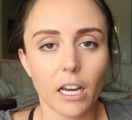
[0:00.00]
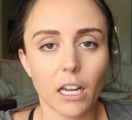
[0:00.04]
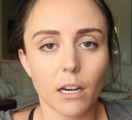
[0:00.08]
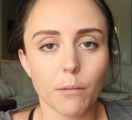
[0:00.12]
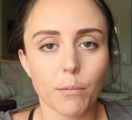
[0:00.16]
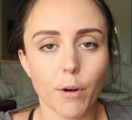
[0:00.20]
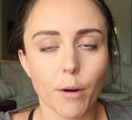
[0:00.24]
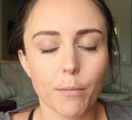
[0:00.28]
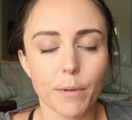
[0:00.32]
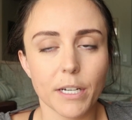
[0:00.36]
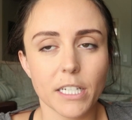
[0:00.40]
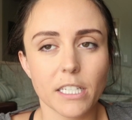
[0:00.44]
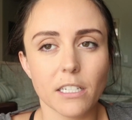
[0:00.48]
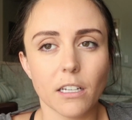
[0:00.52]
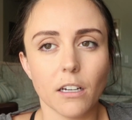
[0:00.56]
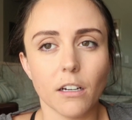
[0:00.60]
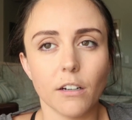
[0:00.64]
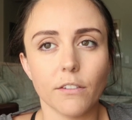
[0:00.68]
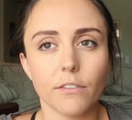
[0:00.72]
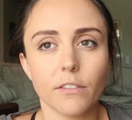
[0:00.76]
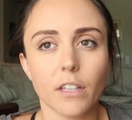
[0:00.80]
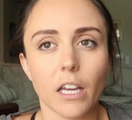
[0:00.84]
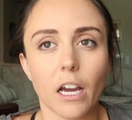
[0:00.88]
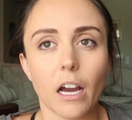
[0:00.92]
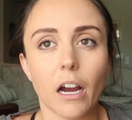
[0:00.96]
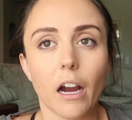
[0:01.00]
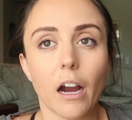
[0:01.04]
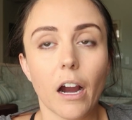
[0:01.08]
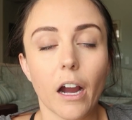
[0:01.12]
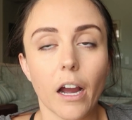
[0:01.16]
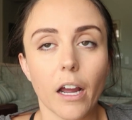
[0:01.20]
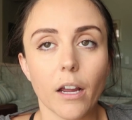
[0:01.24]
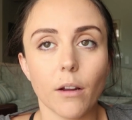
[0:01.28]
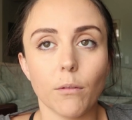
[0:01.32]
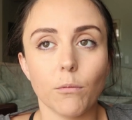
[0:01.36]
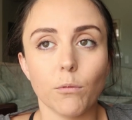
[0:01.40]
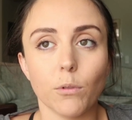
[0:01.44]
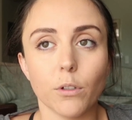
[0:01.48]
I had about myself that
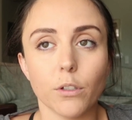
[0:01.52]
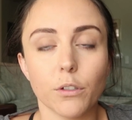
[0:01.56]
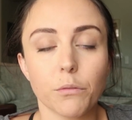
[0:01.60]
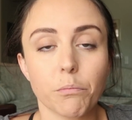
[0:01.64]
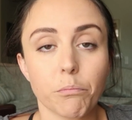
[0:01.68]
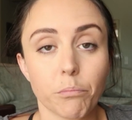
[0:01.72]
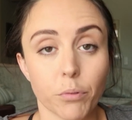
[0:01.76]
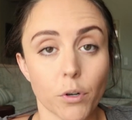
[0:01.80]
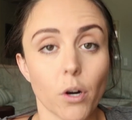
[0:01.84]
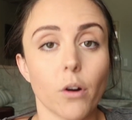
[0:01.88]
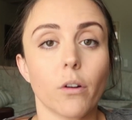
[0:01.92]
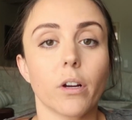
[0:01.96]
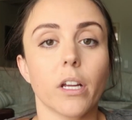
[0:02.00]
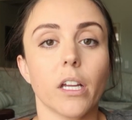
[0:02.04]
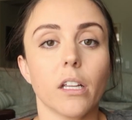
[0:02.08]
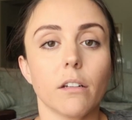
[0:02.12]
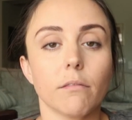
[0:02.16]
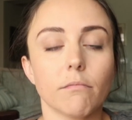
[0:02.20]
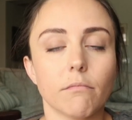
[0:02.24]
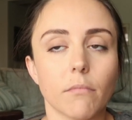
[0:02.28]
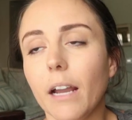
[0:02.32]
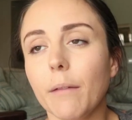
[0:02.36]
I was broken.